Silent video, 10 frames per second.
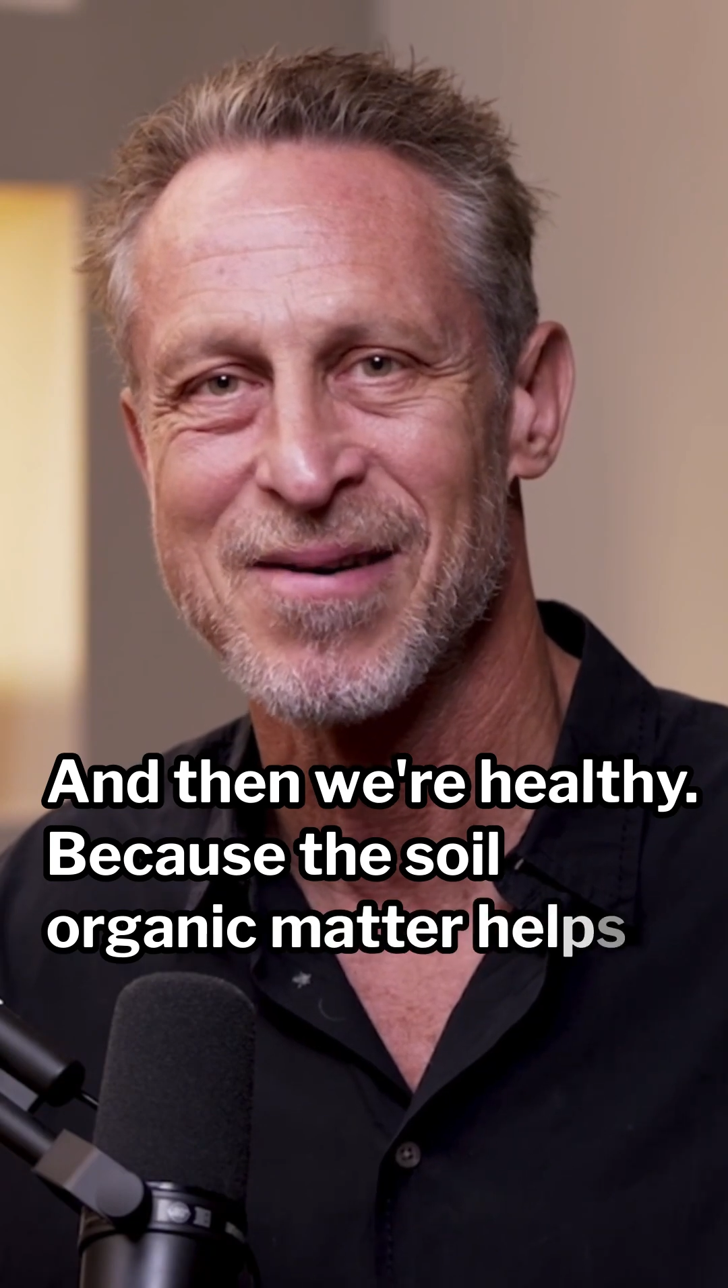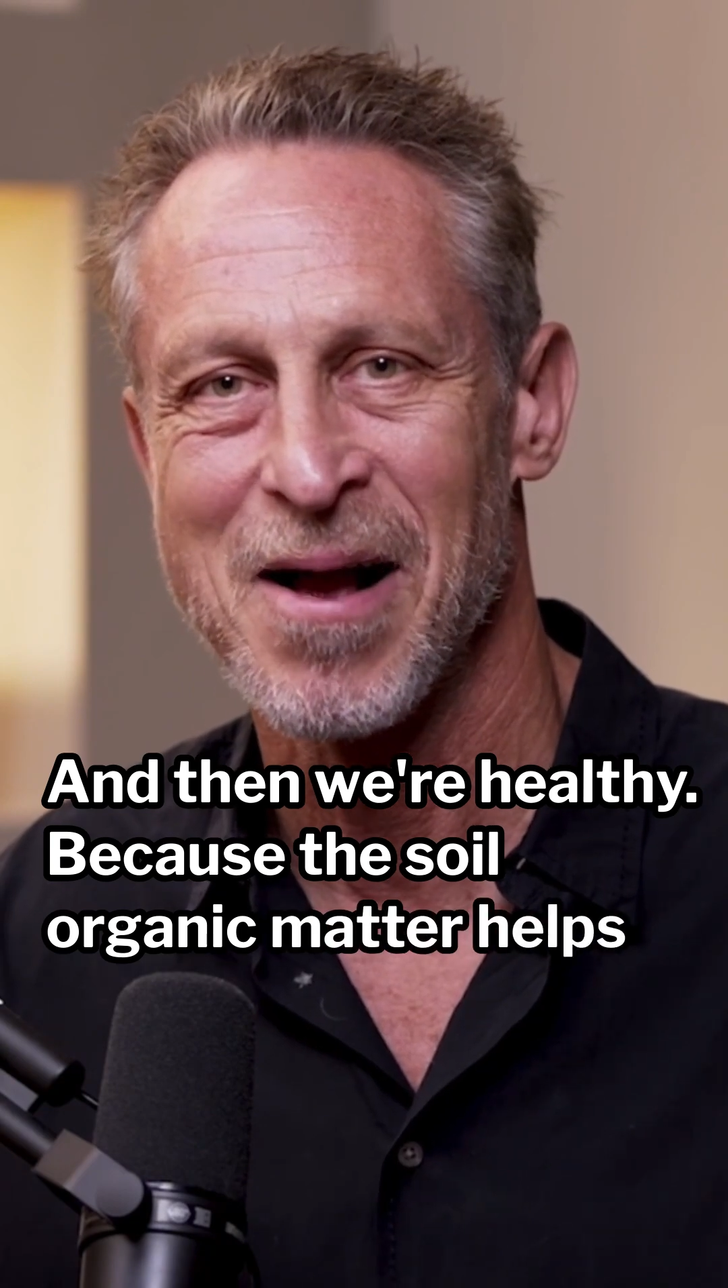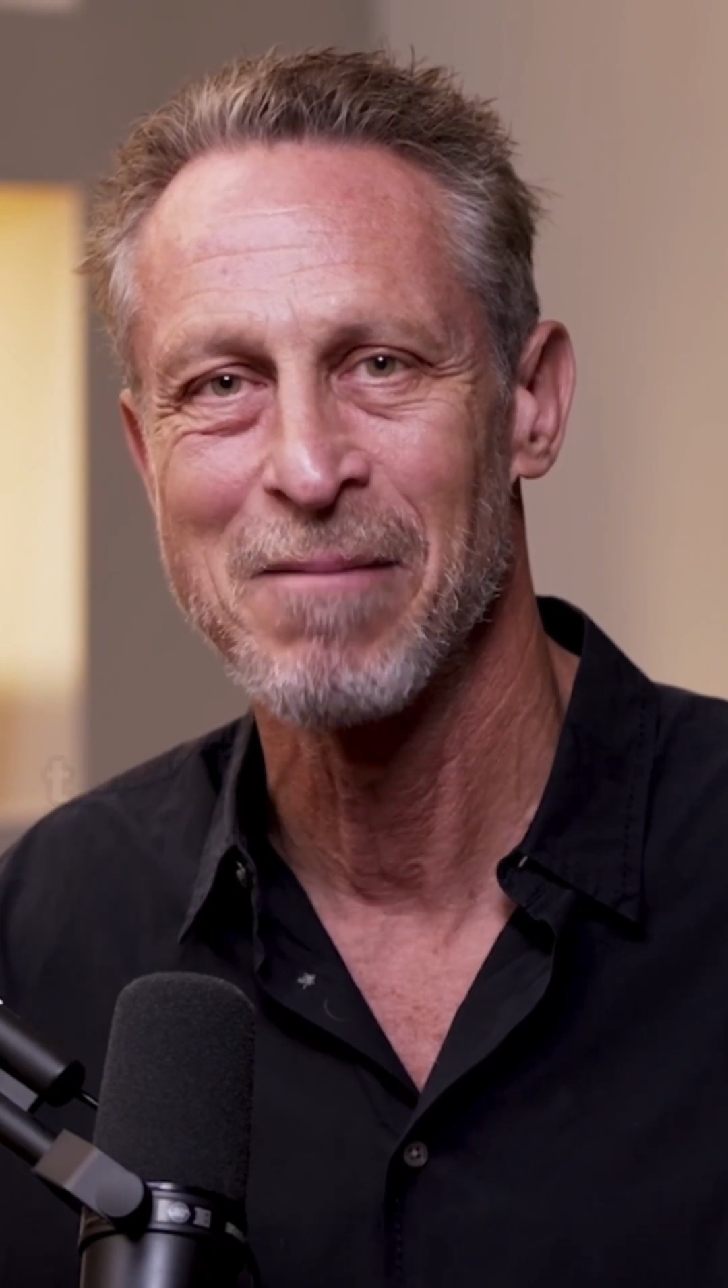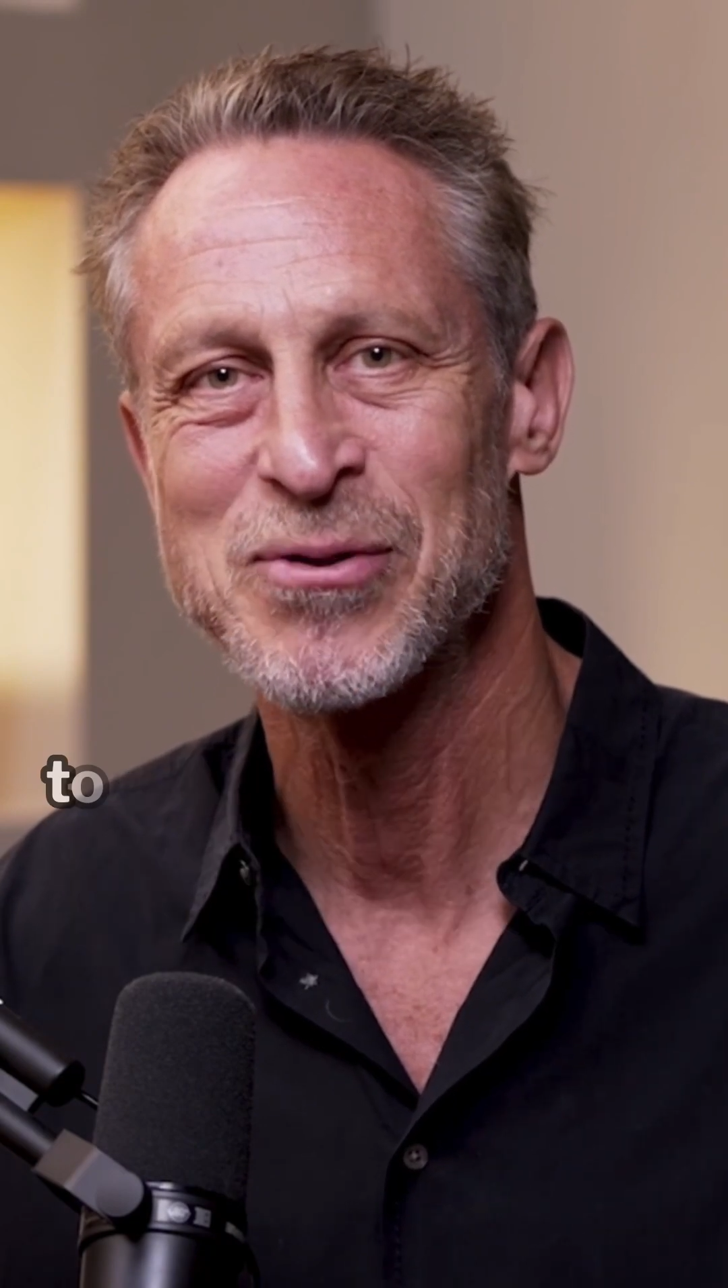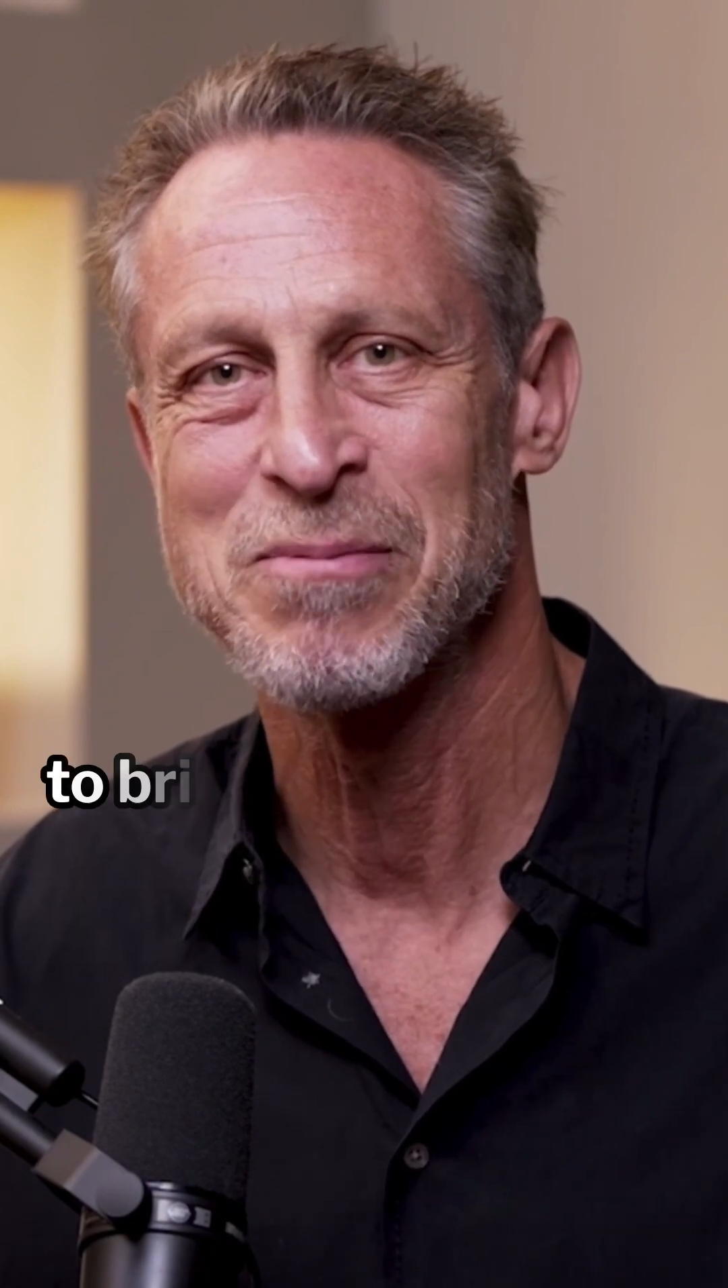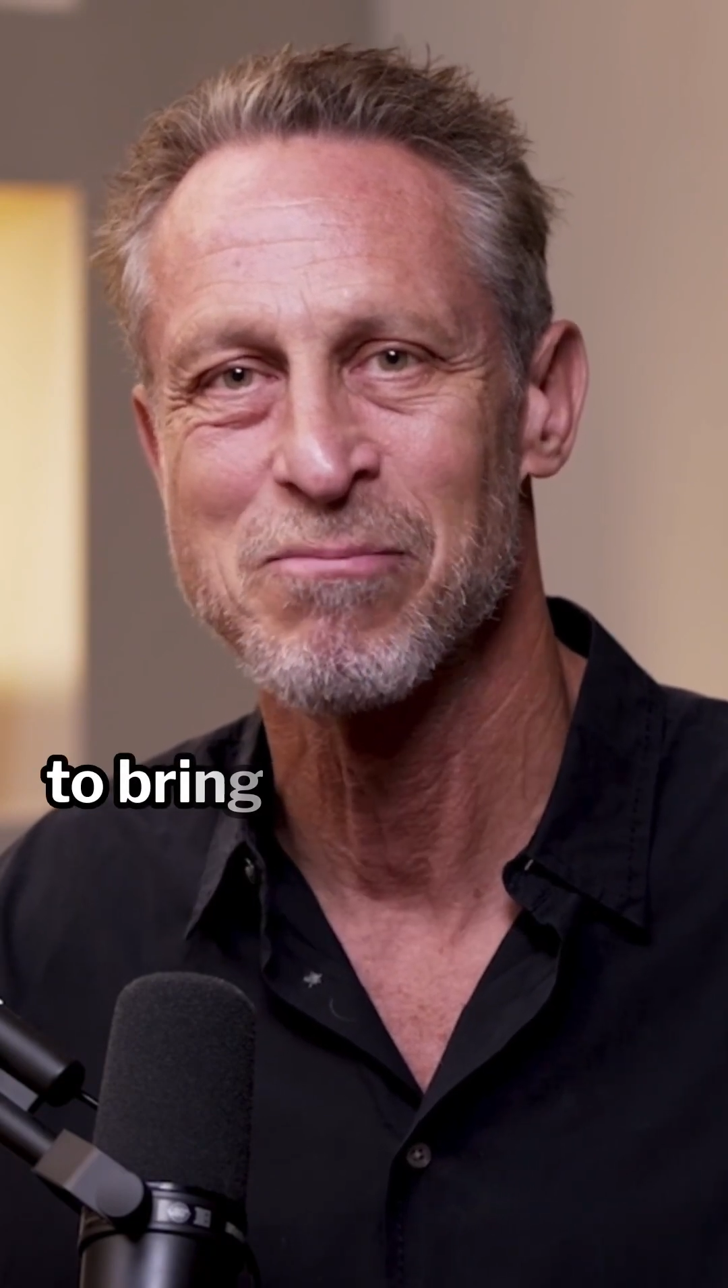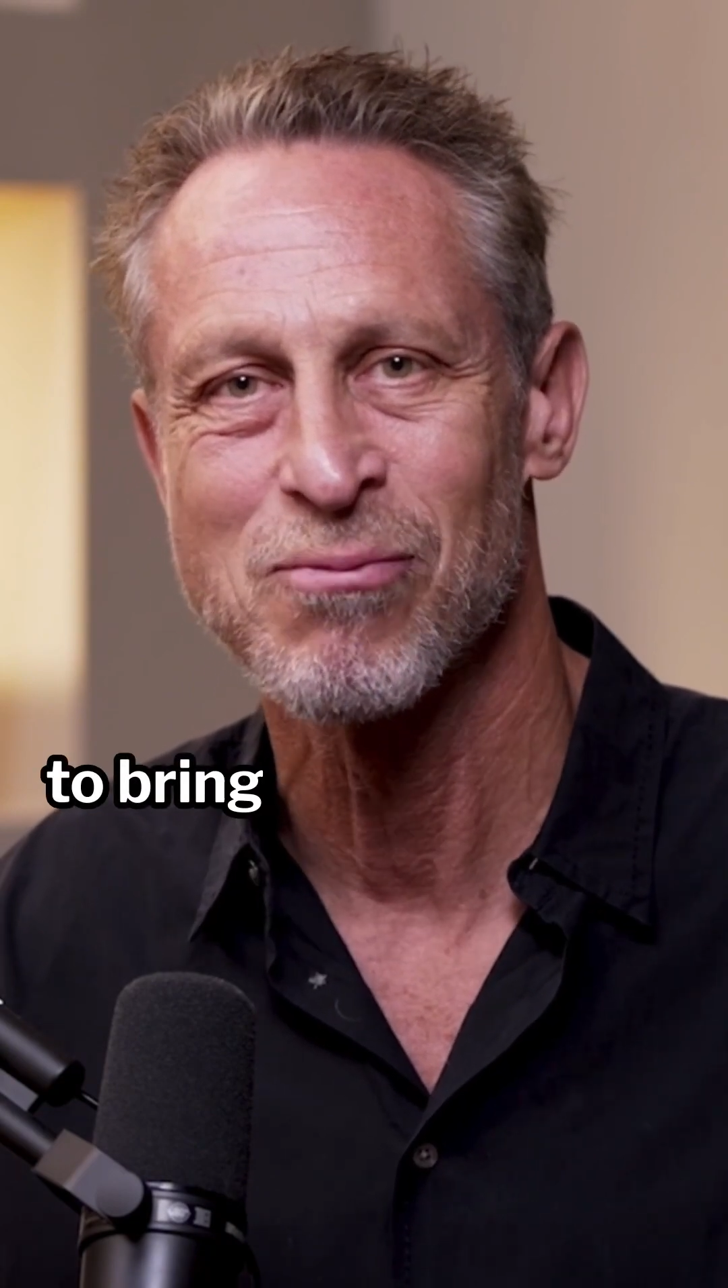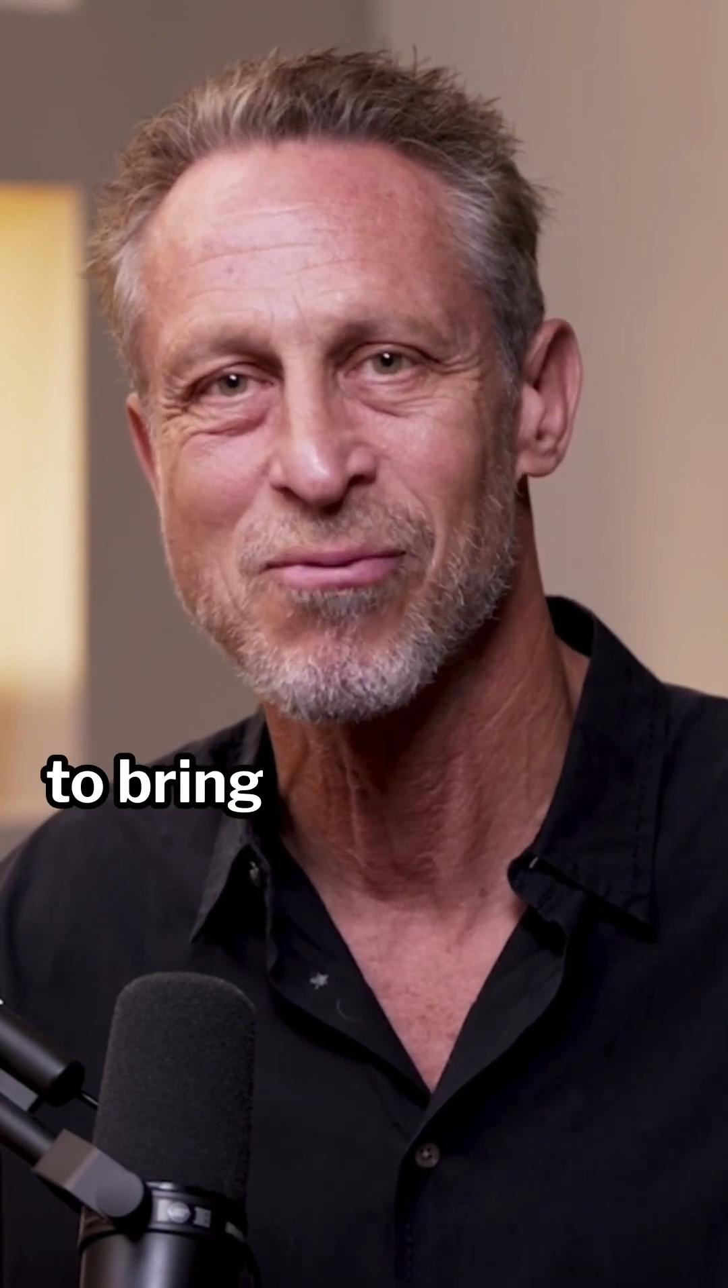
helps to